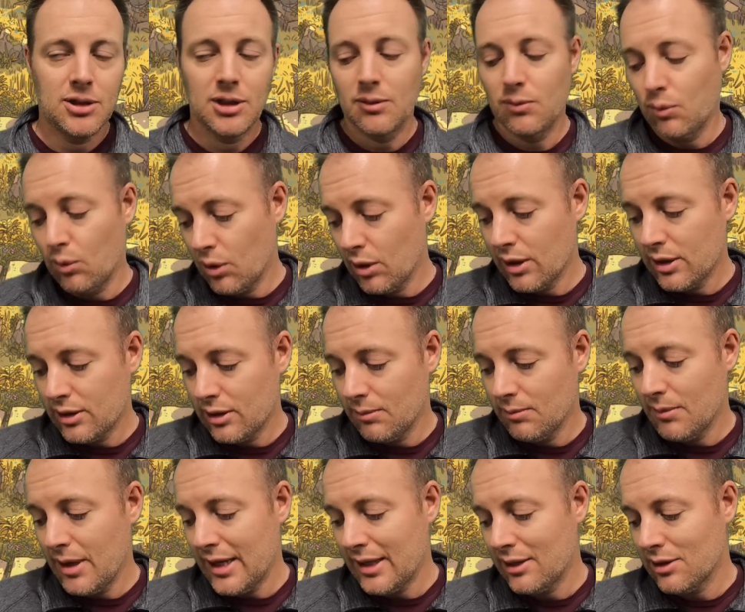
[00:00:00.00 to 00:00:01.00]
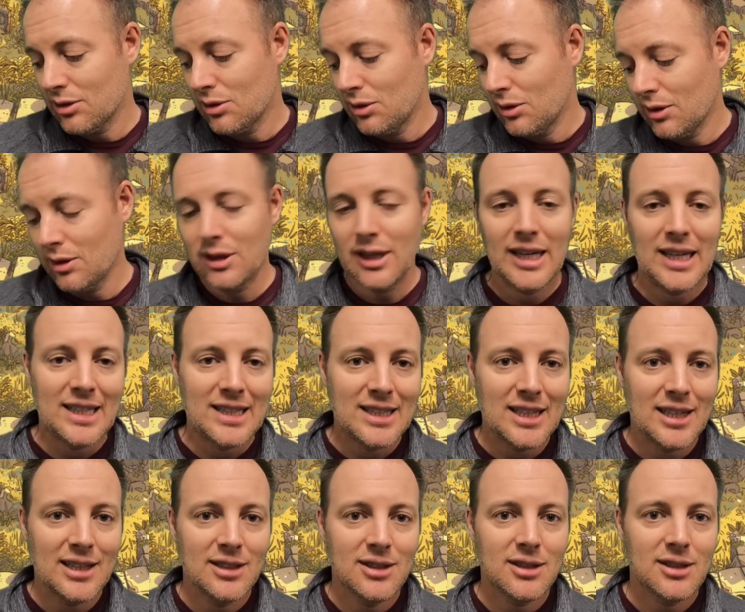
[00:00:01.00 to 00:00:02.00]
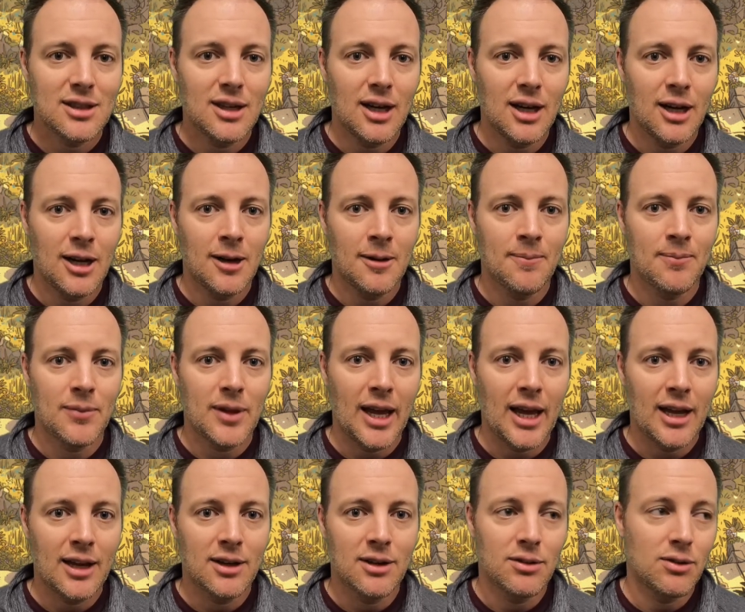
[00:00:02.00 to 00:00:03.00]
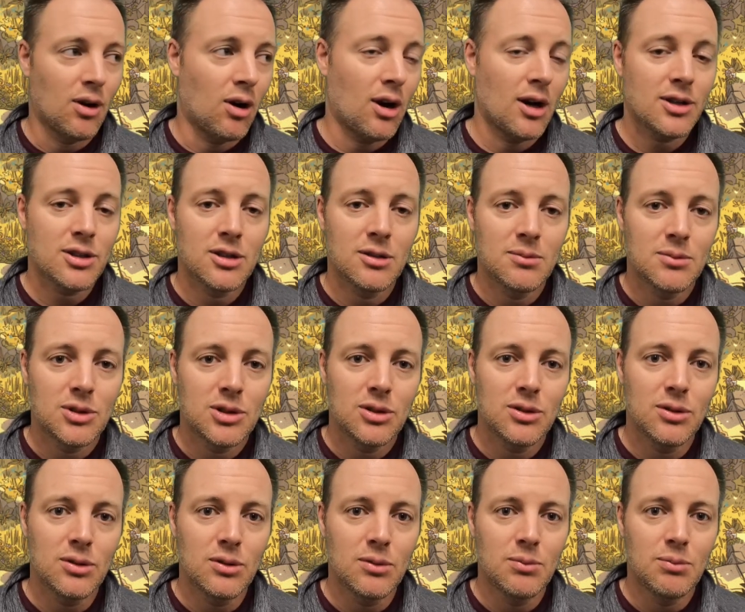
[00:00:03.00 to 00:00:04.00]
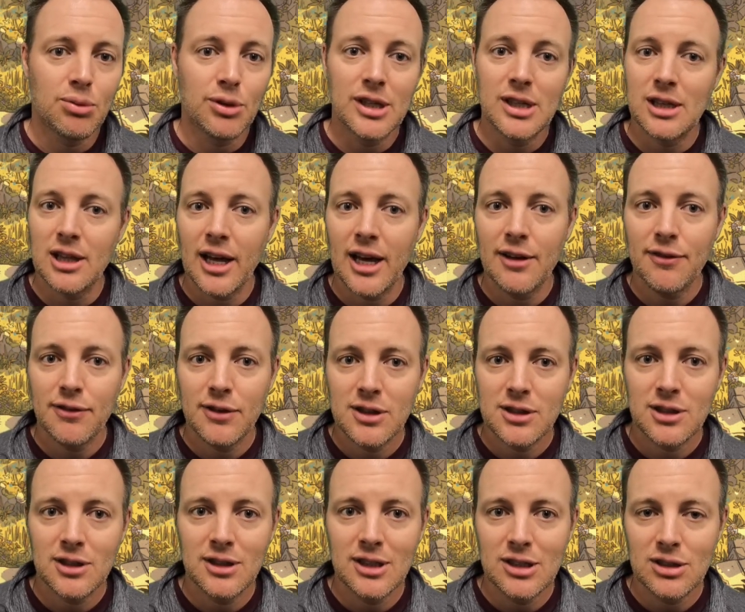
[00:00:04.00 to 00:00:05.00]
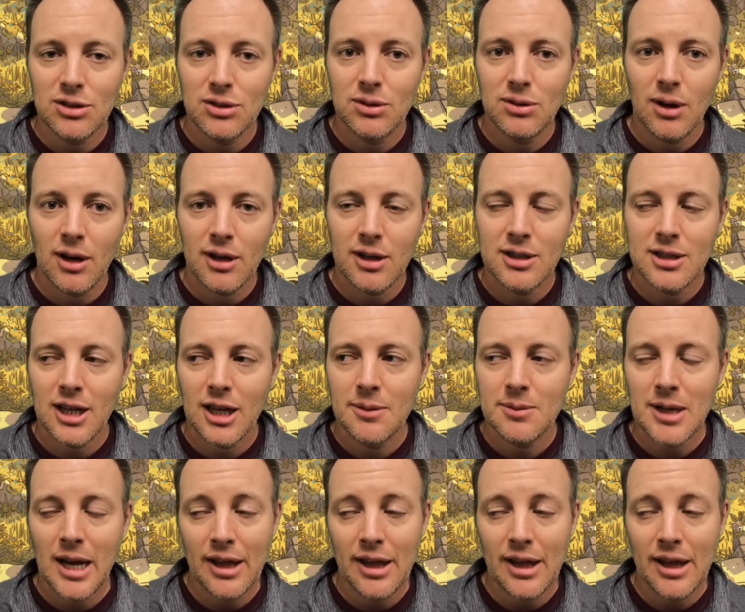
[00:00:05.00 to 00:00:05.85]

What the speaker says: work to make this look like it does, and awesome to breathe life into these new archetypes.